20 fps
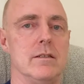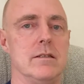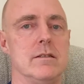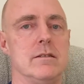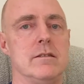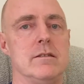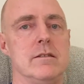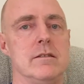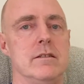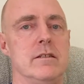
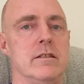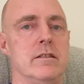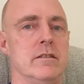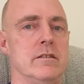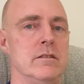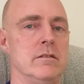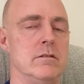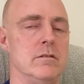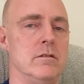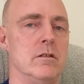to
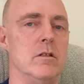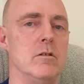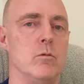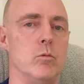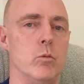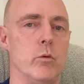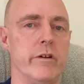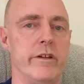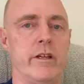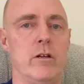do
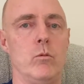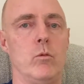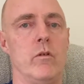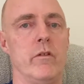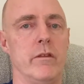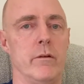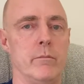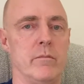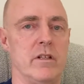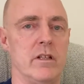what you
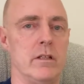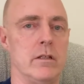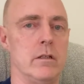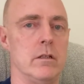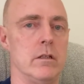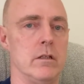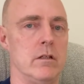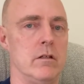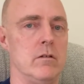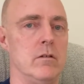want them to
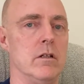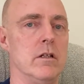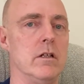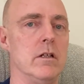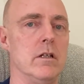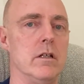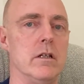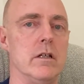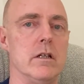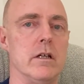do.
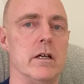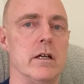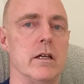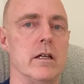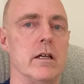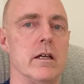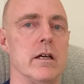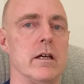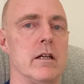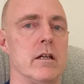
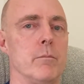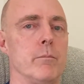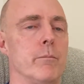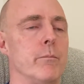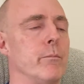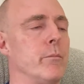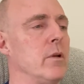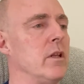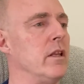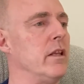And I
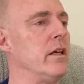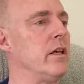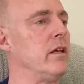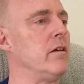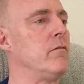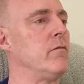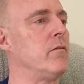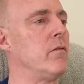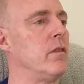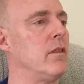
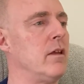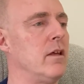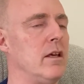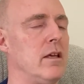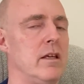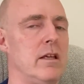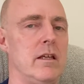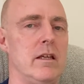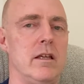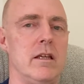
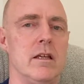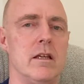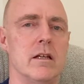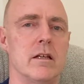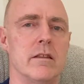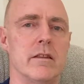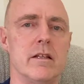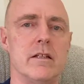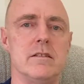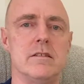
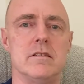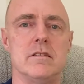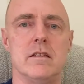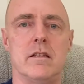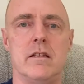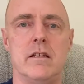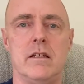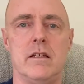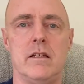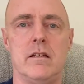think it's
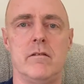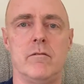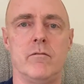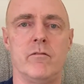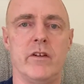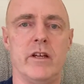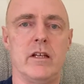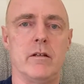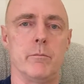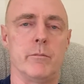the
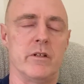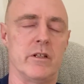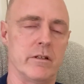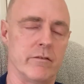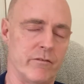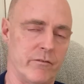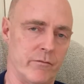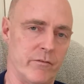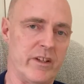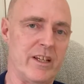
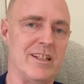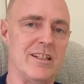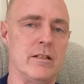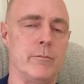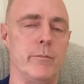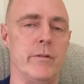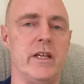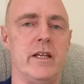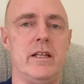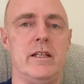
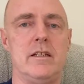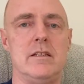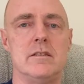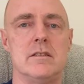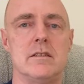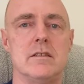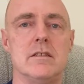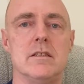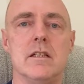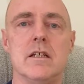
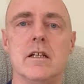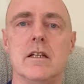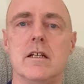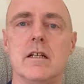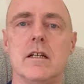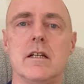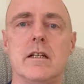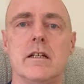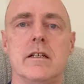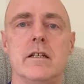Vietnamese
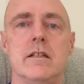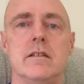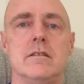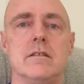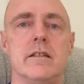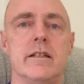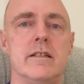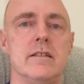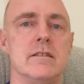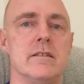
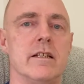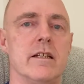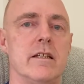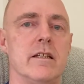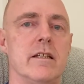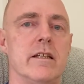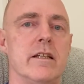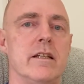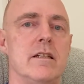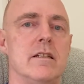used these
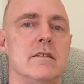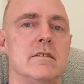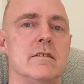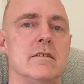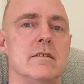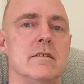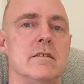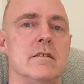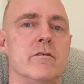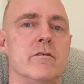techniques in the